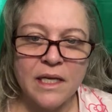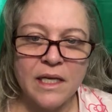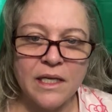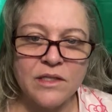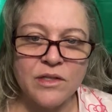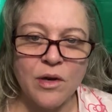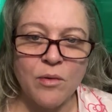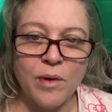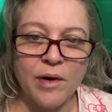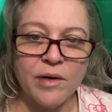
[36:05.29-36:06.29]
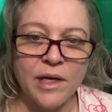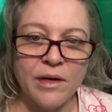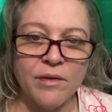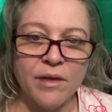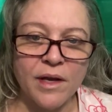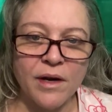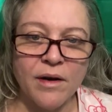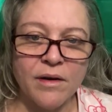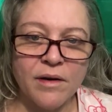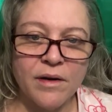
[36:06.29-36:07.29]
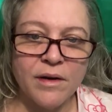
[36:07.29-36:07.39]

he's nowhere near there.